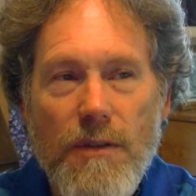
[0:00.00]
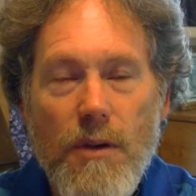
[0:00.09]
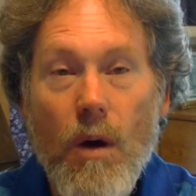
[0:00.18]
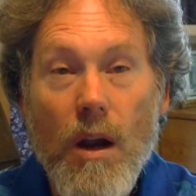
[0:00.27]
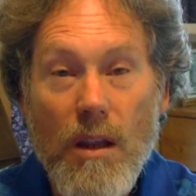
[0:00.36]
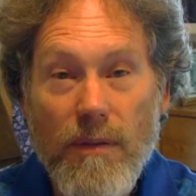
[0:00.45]
if you
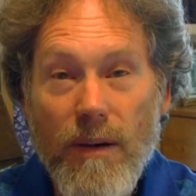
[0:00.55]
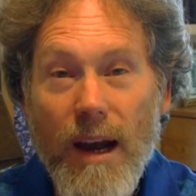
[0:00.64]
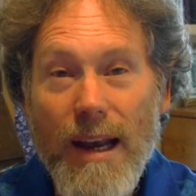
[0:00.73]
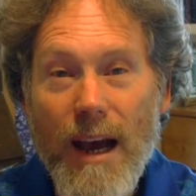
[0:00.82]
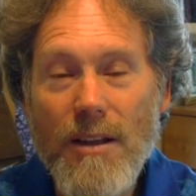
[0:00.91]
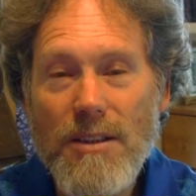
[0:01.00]
wanted to
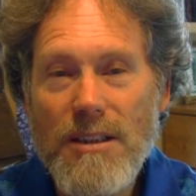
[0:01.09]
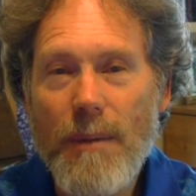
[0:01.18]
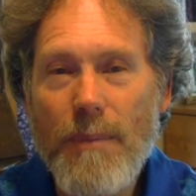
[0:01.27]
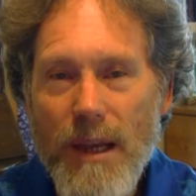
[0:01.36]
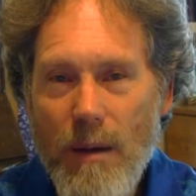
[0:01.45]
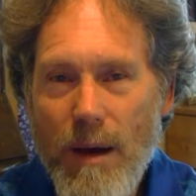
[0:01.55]
find out
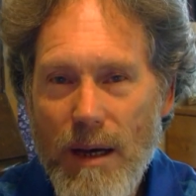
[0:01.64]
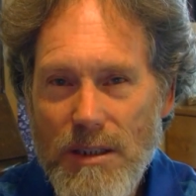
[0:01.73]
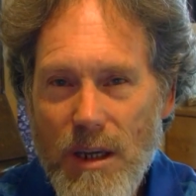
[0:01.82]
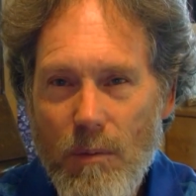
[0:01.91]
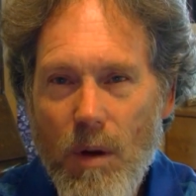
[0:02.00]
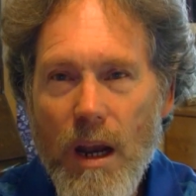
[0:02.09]
something about
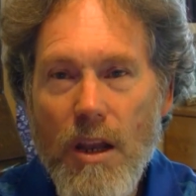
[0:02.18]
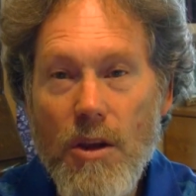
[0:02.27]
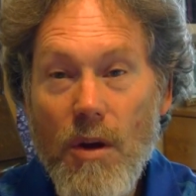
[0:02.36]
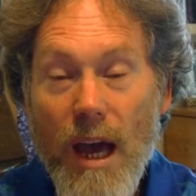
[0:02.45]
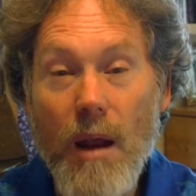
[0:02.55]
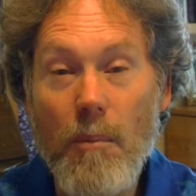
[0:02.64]
someone and
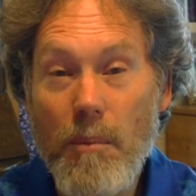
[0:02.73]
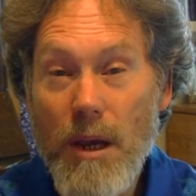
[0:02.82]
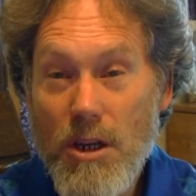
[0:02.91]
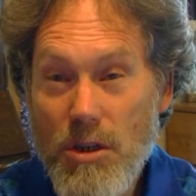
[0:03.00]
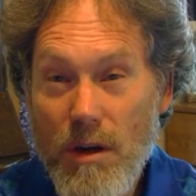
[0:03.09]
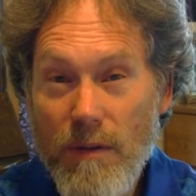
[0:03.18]
you had a
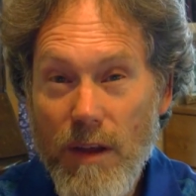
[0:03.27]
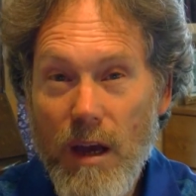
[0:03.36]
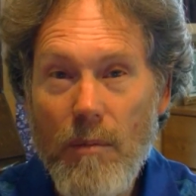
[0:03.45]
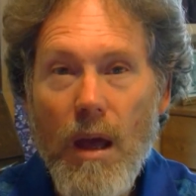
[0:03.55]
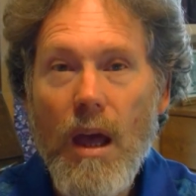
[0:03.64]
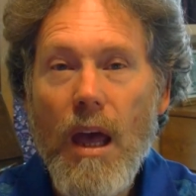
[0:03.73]
picture of
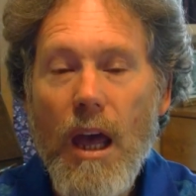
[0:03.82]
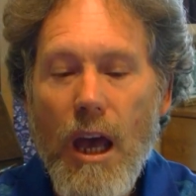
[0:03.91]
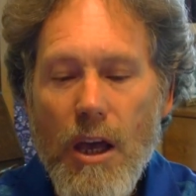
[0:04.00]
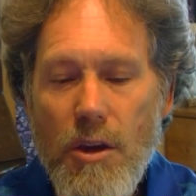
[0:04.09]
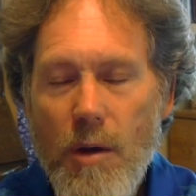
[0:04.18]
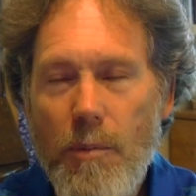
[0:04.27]
them,
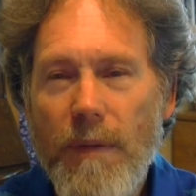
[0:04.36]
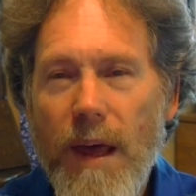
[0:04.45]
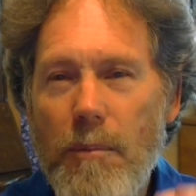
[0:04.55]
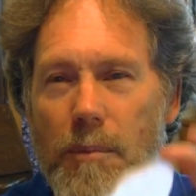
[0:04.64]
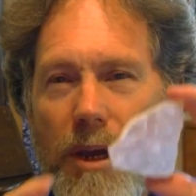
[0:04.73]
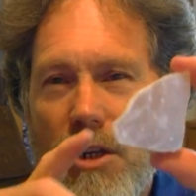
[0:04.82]
you could put
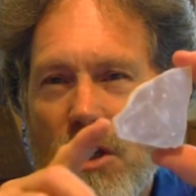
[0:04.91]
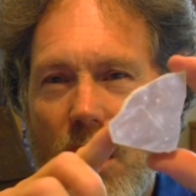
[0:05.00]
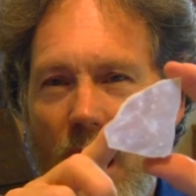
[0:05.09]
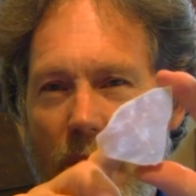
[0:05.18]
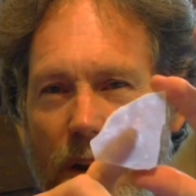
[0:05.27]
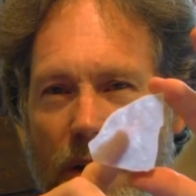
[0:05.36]
that picture
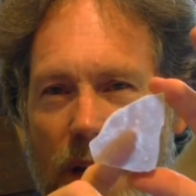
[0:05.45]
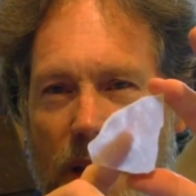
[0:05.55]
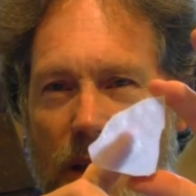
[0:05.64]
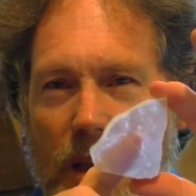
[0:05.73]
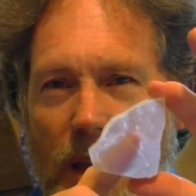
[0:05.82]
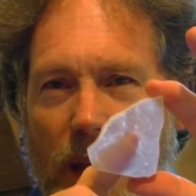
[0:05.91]
underneath
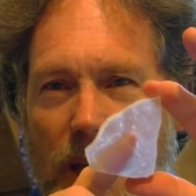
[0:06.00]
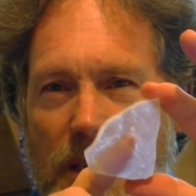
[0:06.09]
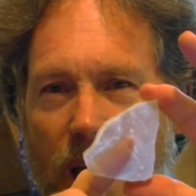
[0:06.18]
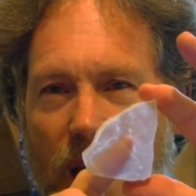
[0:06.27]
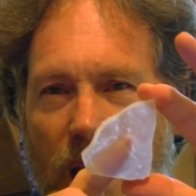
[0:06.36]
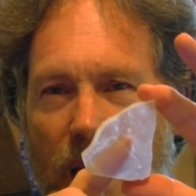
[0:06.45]
the
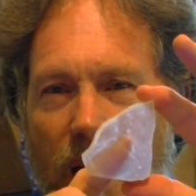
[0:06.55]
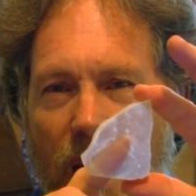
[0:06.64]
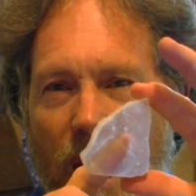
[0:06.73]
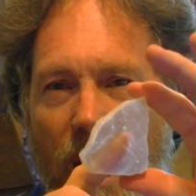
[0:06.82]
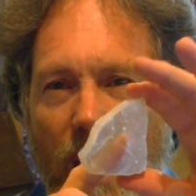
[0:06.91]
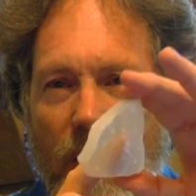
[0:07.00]
ulexite,
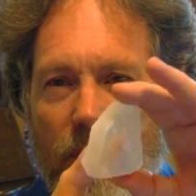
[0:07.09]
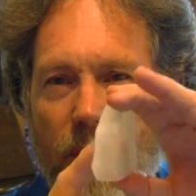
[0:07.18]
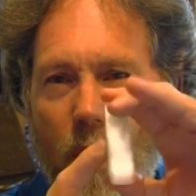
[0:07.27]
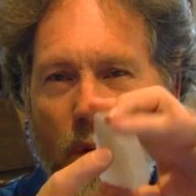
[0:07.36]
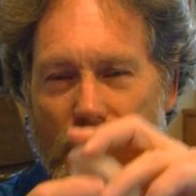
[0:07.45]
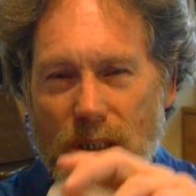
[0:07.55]

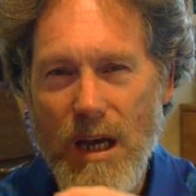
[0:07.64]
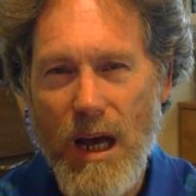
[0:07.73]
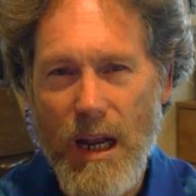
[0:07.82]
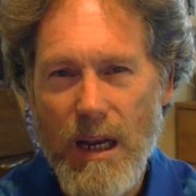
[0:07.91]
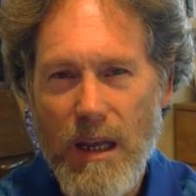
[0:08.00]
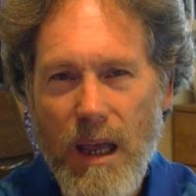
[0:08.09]
focus
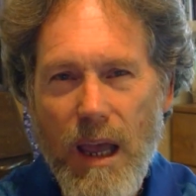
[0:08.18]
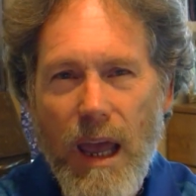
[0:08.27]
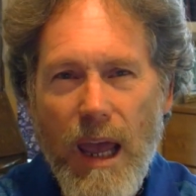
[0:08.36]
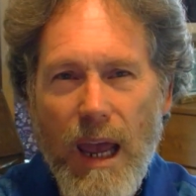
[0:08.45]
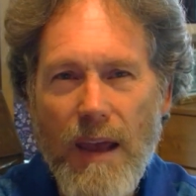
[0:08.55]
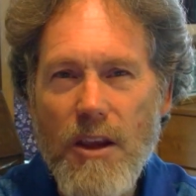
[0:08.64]
on
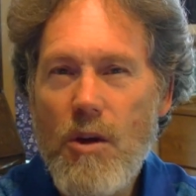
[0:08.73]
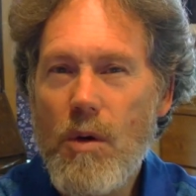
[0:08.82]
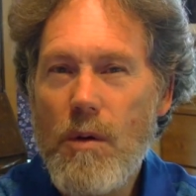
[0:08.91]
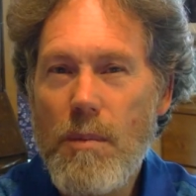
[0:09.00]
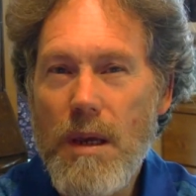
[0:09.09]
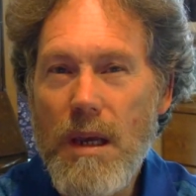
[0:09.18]
it, and you
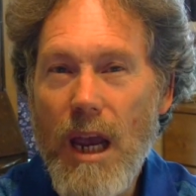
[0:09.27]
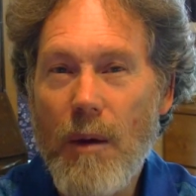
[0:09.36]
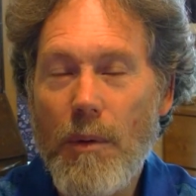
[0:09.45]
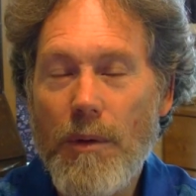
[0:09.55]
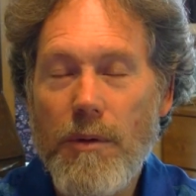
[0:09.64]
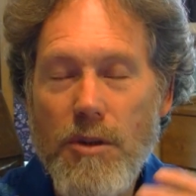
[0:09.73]
would be
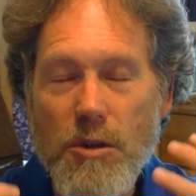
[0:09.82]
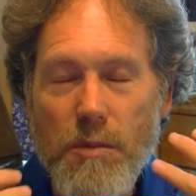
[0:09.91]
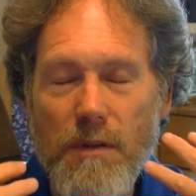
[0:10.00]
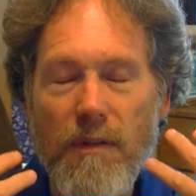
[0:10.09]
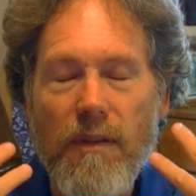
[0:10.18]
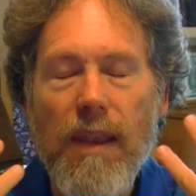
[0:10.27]
able to just be
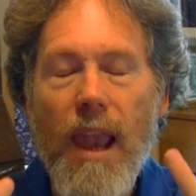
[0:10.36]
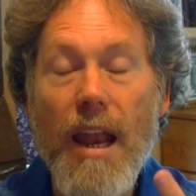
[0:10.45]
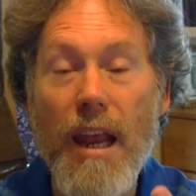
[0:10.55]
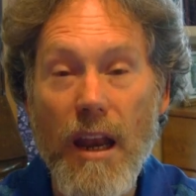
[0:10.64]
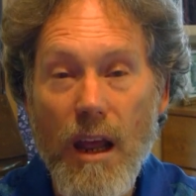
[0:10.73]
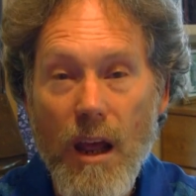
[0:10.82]
flooded